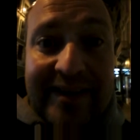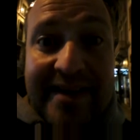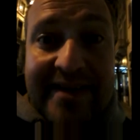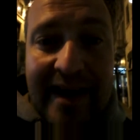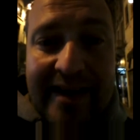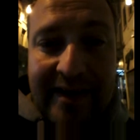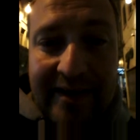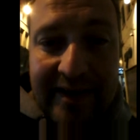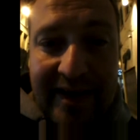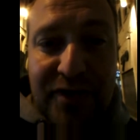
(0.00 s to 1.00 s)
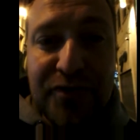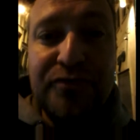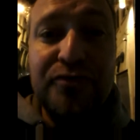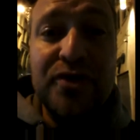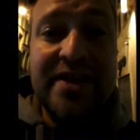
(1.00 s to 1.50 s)
desire is
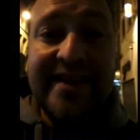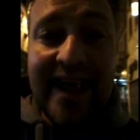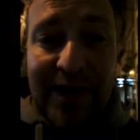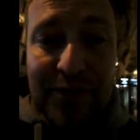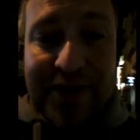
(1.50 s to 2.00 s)
to sell you